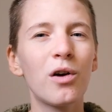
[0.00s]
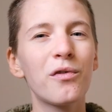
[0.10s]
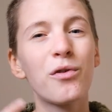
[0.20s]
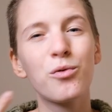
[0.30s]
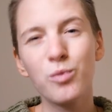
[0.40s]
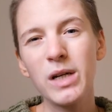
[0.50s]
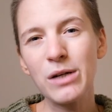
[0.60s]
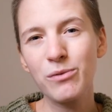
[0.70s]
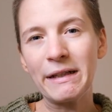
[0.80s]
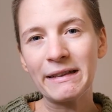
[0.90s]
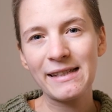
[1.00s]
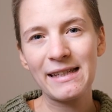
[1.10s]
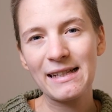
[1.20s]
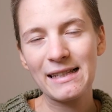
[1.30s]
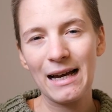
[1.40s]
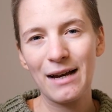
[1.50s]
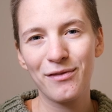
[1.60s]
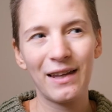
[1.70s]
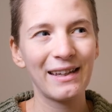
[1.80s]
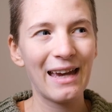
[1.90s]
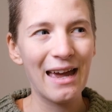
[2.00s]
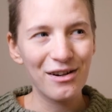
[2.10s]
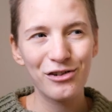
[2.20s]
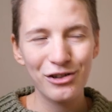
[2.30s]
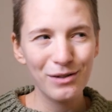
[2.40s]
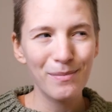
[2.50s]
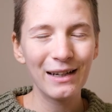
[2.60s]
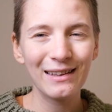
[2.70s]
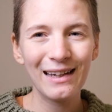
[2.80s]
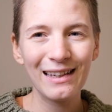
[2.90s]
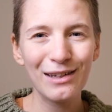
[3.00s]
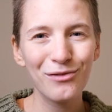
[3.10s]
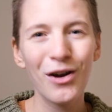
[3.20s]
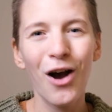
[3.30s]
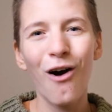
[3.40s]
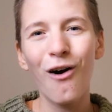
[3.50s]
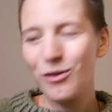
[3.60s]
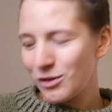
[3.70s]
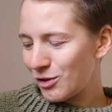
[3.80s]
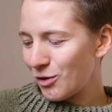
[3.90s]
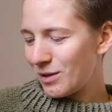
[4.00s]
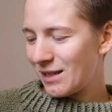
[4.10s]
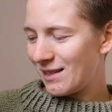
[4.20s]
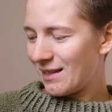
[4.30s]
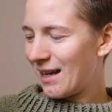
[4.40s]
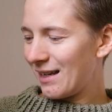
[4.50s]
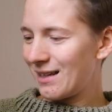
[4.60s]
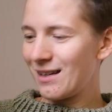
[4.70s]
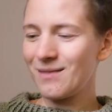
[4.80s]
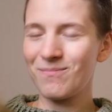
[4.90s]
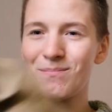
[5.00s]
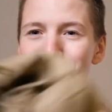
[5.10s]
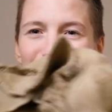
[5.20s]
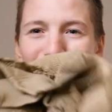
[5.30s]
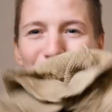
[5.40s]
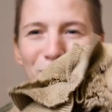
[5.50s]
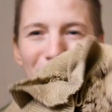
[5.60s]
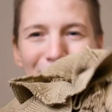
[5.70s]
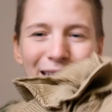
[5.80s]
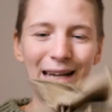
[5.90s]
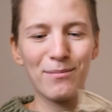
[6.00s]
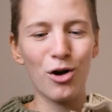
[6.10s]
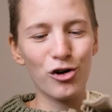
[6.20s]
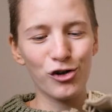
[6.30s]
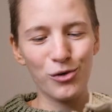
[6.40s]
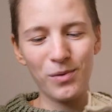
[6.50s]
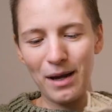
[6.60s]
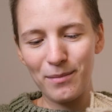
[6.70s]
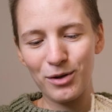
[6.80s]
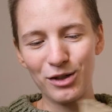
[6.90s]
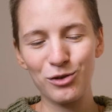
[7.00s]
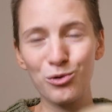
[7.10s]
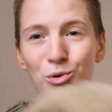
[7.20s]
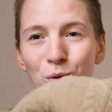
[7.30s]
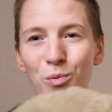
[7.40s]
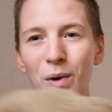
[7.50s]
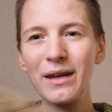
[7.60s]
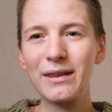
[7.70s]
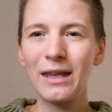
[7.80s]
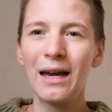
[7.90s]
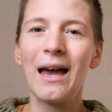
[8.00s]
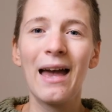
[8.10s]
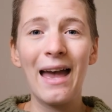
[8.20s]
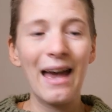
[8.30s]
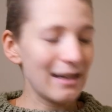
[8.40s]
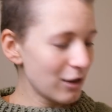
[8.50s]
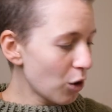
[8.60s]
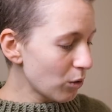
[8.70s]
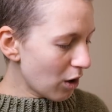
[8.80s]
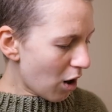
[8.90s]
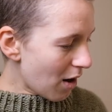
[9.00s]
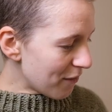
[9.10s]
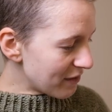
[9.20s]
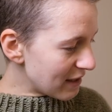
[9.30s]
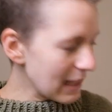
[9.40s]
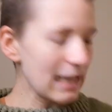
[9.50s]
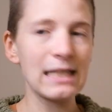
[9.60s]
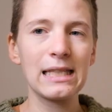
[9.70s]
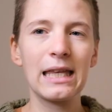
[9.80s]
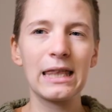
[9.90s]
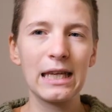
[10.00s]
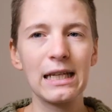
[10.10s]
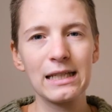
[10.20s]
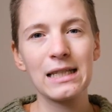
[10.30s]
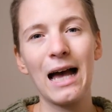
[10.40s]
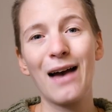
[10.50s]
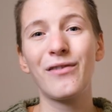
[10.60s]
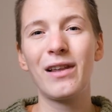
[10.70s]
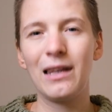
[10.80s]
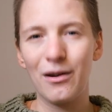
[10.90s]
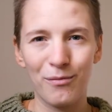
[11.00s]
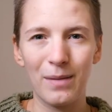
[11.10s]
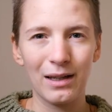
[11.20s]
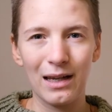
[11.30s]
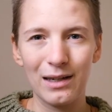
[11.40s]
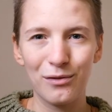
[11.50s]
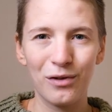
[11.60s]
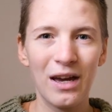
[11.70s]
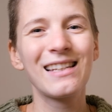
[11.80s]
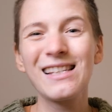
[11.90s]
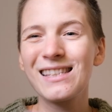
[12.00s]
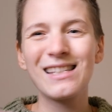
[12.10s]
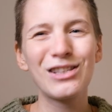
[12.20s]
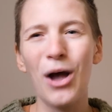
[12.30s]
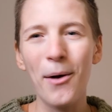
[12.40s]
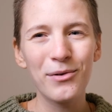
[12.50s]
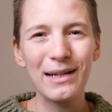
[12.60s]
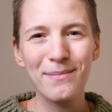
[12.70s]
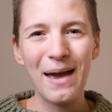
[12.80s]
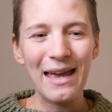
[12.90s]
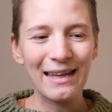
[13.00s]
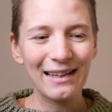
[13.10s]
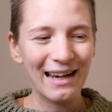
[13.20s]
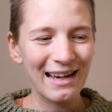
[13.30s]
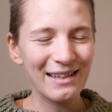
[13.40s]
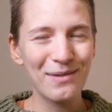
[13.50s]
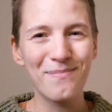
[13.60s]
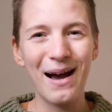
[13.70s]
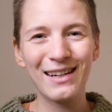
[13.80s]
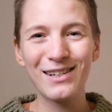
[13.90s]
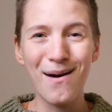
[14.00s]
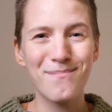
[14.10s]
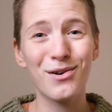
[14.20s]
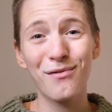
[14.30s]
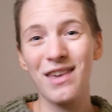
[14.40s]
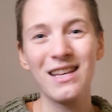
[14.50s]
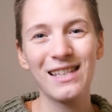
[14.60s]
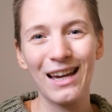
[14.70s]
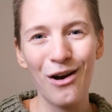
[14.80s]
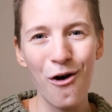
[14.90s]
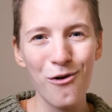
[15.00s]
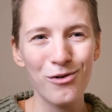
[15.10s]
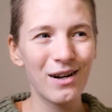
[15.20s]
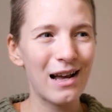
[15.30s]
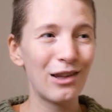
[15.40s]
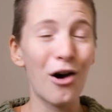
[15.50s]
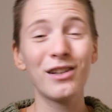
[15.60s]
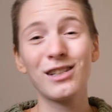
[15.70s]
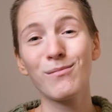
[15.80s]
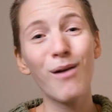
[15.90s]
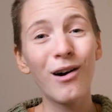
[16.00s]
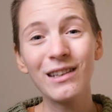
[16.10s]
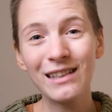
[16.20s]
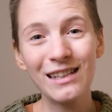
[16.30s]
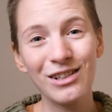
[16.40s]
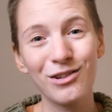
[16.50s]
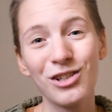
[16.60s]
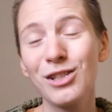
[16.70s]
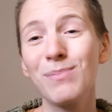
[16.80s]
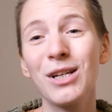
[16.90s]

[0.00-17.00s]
of 3 real things have like entered my life. Also this like material that I'm not sure what I'm gonna do with. And a total of 6 things have left my life. This does not really make like my number of things I own a lot smaller, just